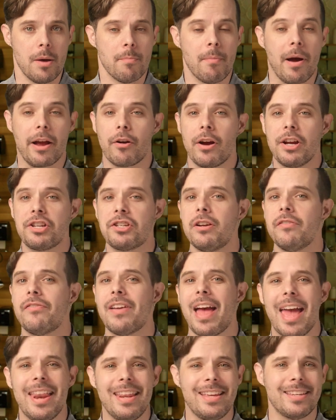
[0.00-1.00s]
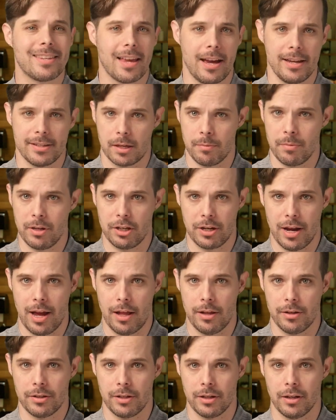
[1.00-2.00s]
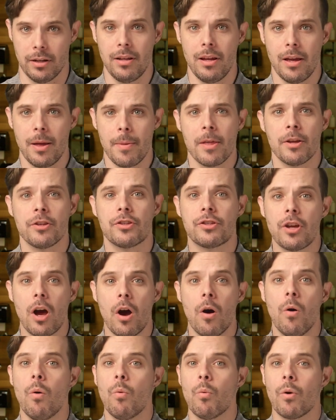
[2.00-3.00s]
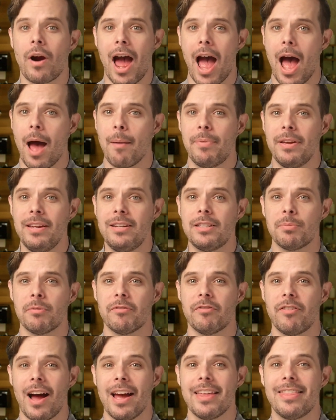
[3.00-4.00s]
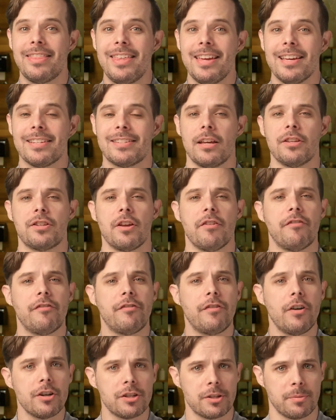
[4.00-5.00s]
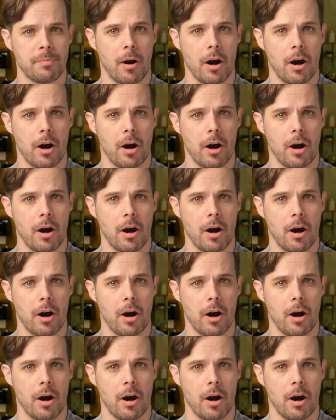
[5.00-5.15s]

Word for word: Migration of any size can be challenging, so we're happy to provide this as a first